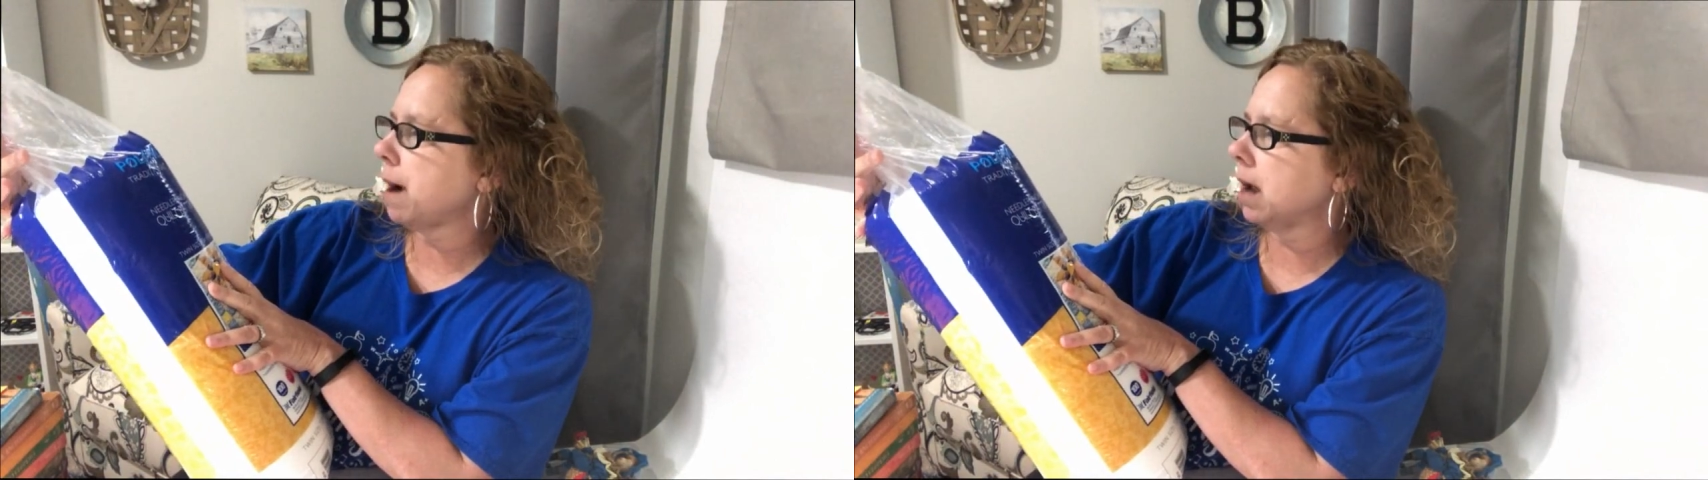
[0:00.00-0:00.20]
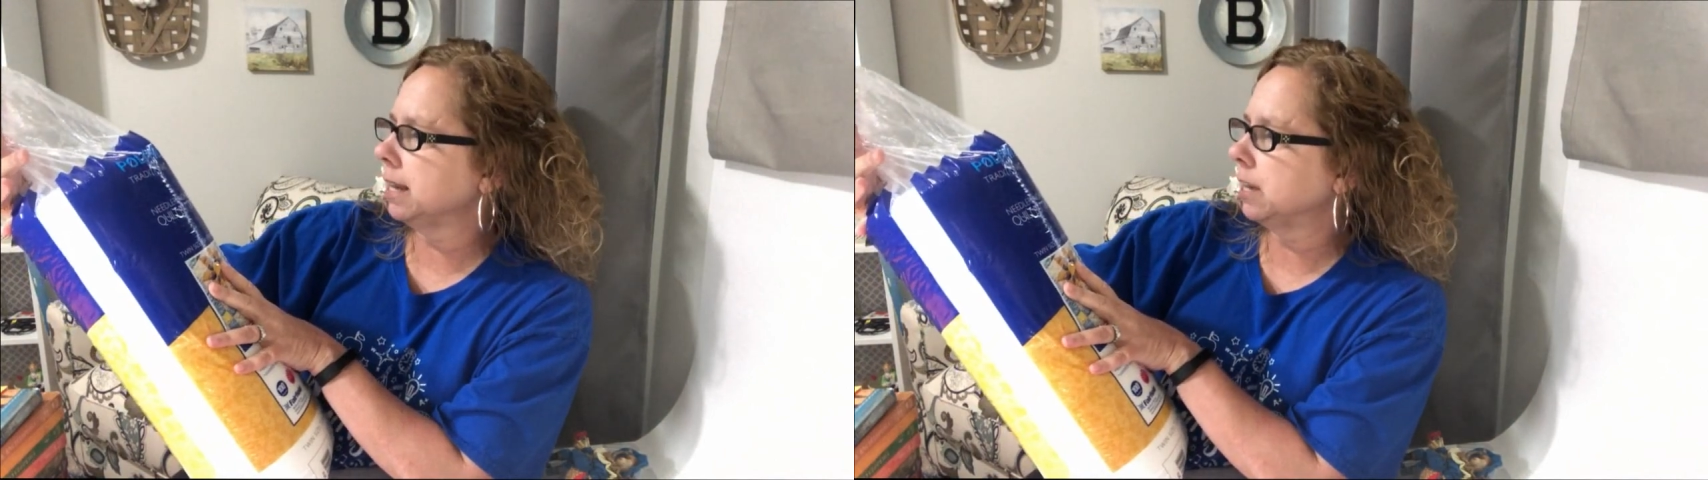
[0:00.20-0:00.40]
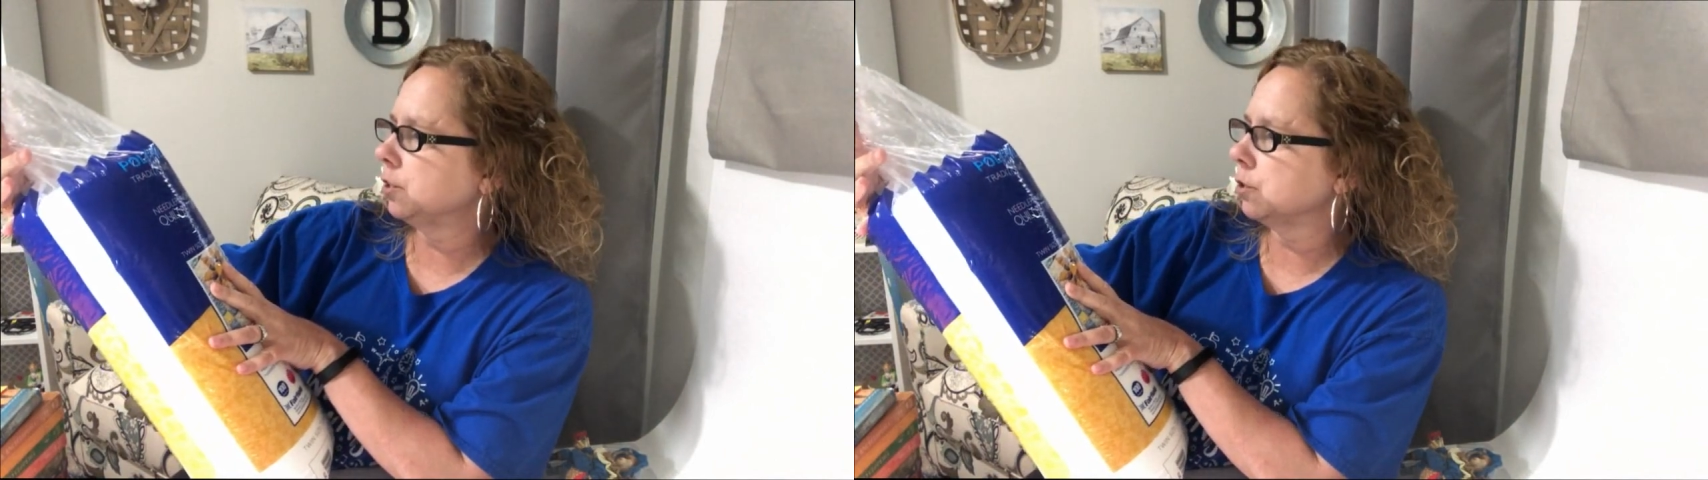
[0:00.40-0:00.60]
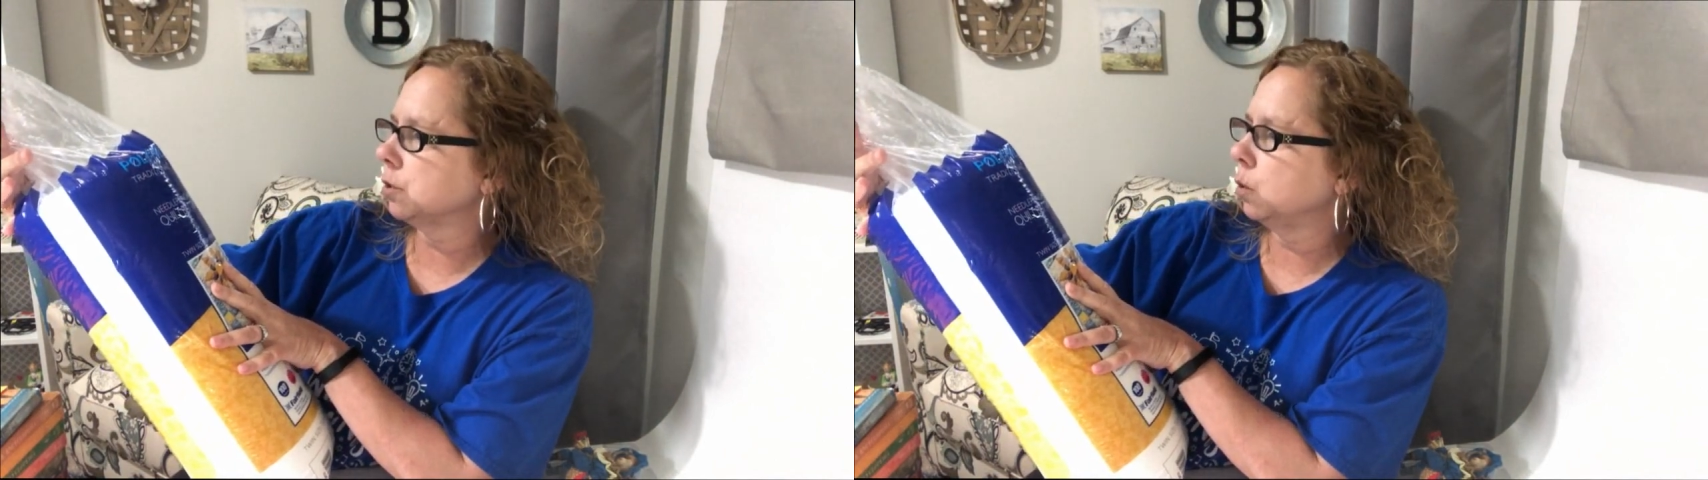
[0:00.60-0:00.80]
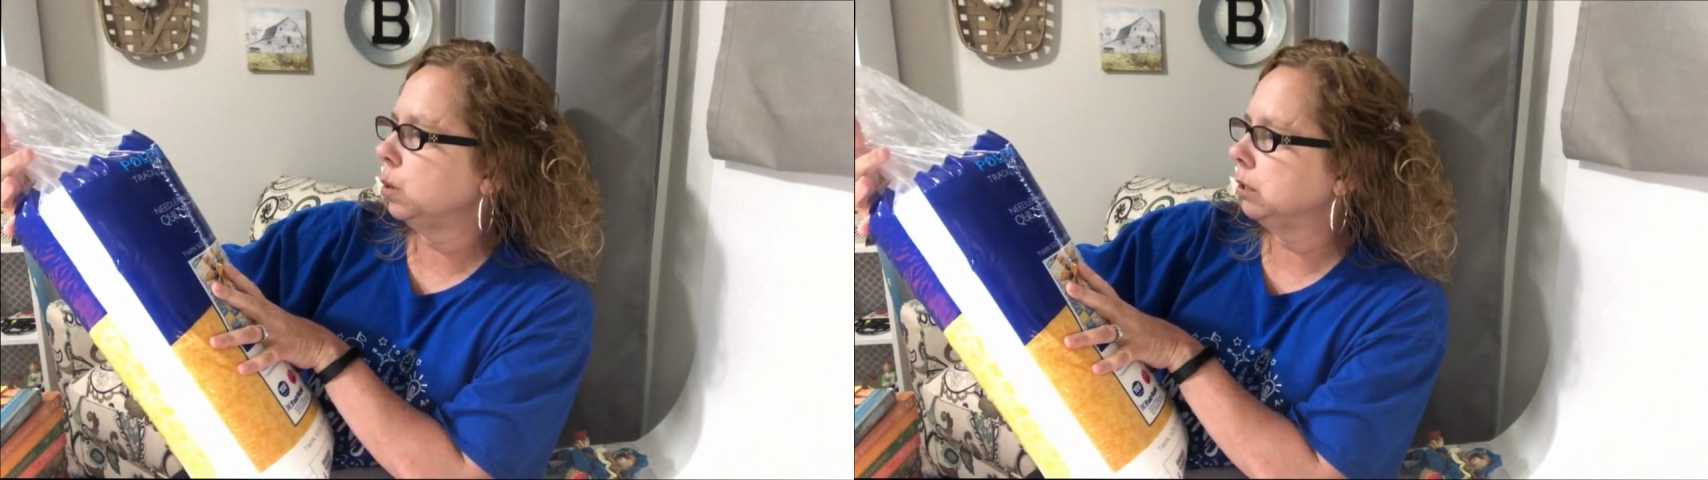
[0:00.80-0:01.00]

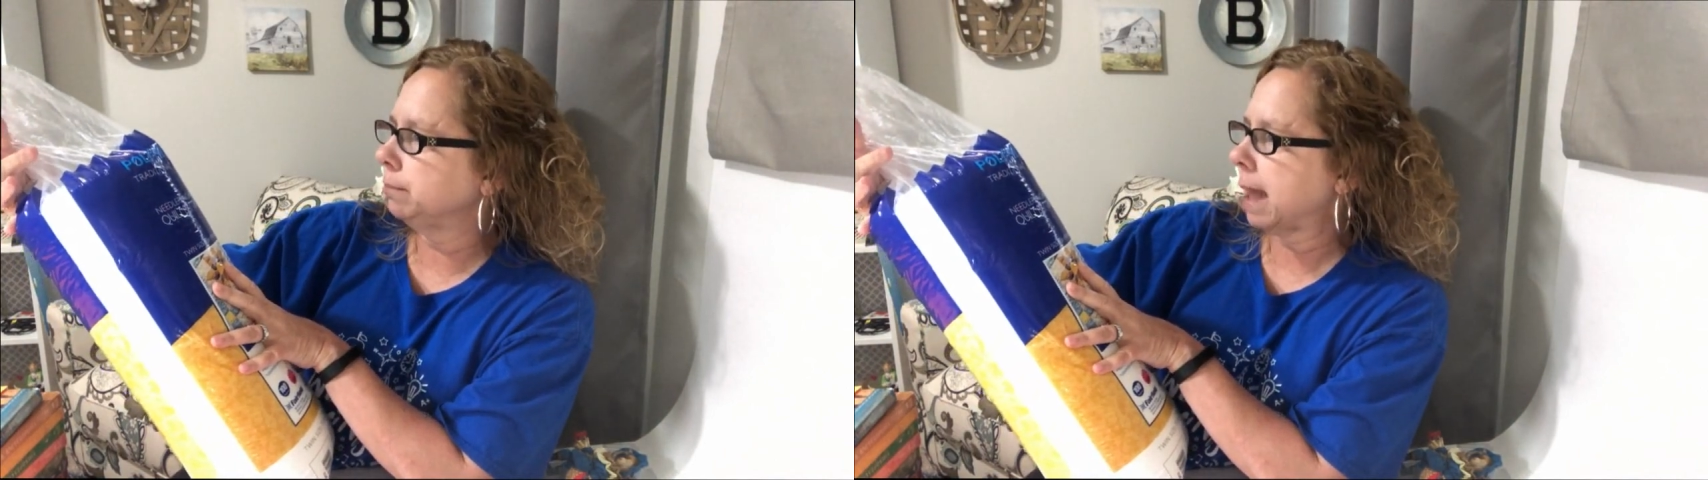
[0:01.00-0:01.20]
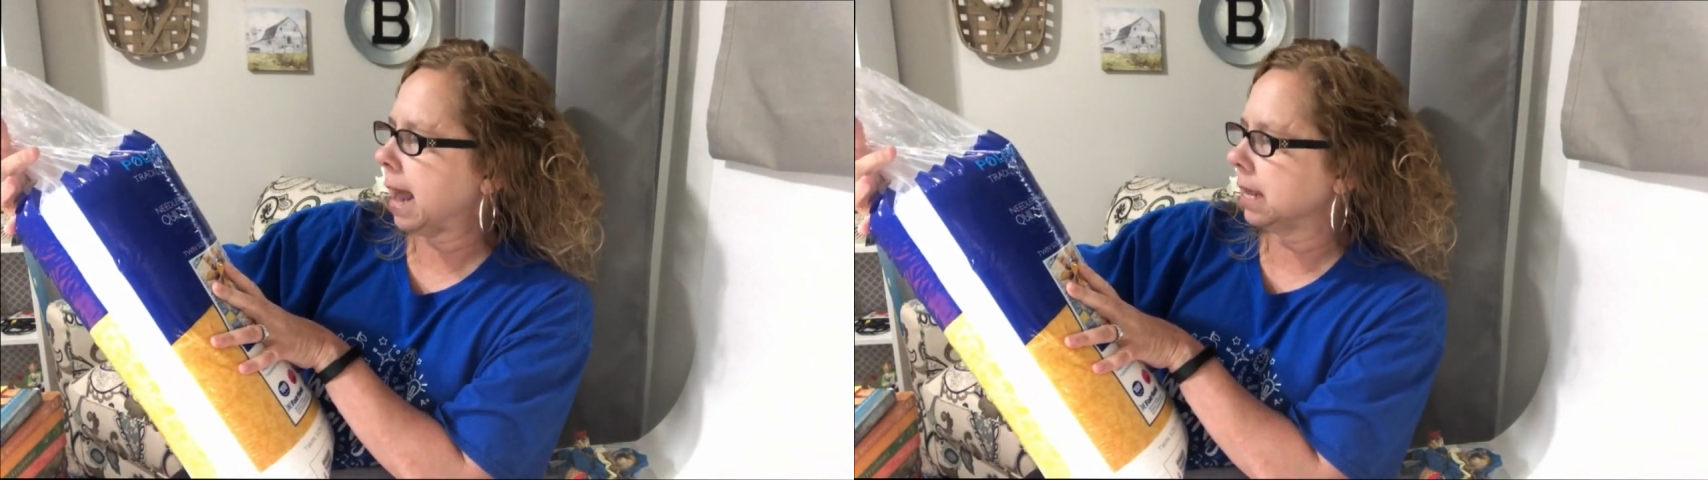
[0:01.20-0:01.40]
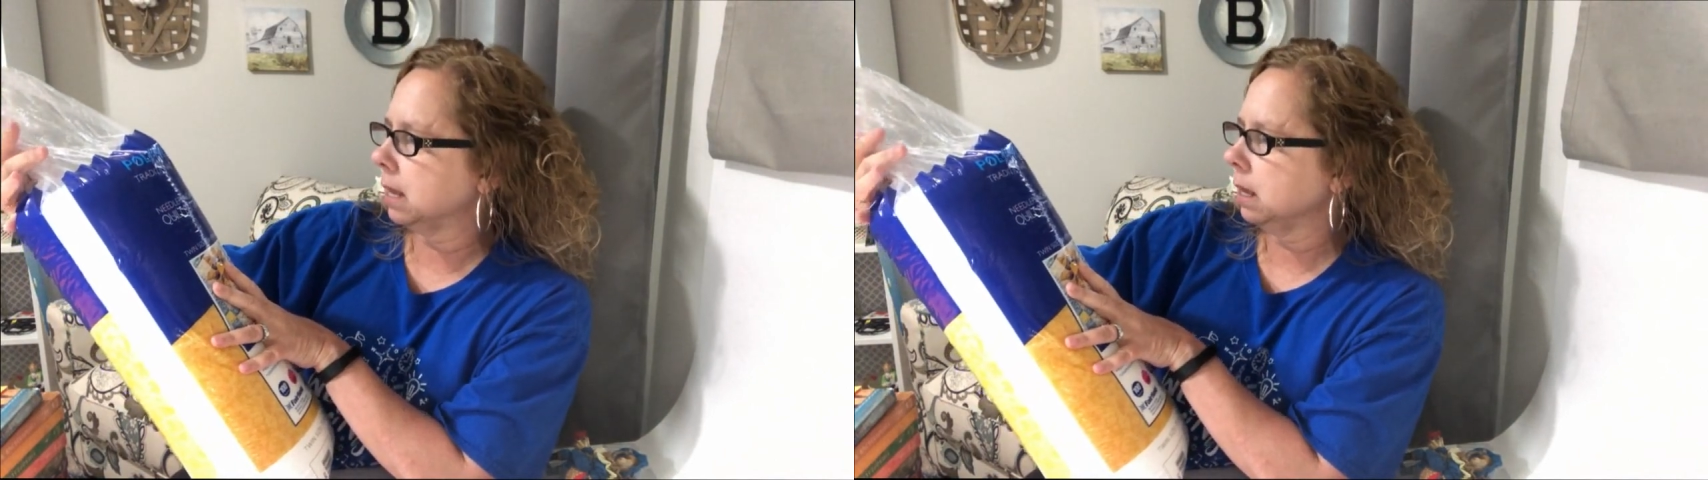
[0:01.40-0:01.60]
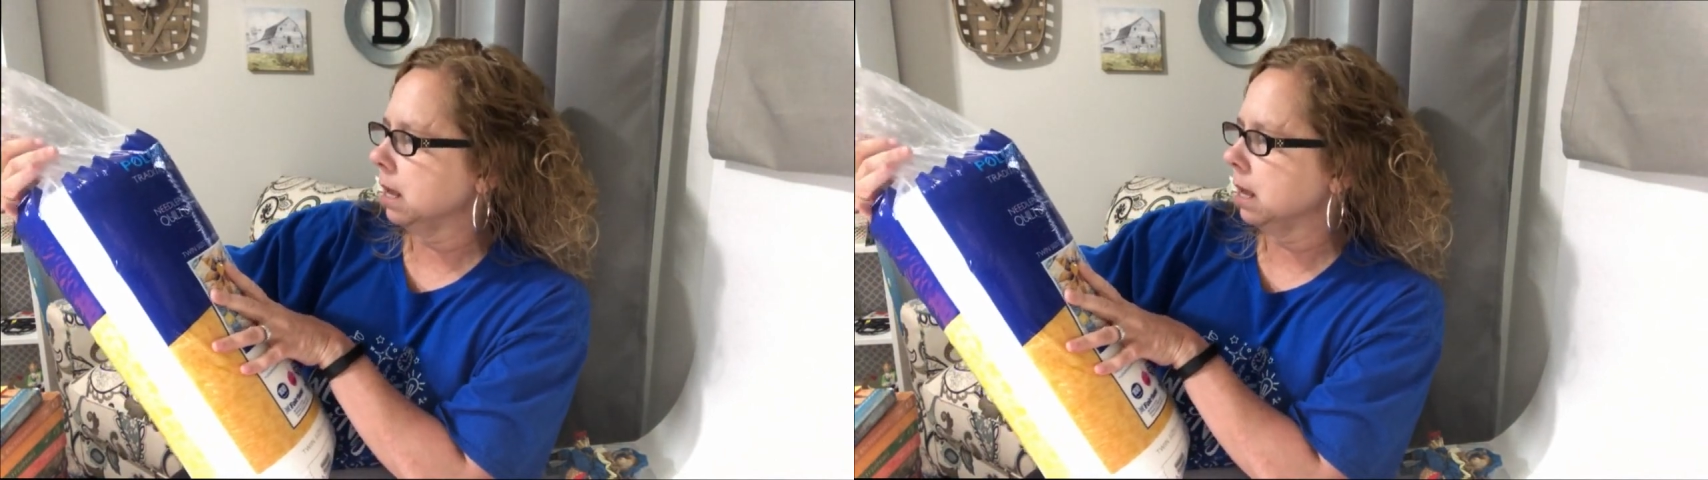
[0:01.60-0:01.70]
Polyester Quilt Batting.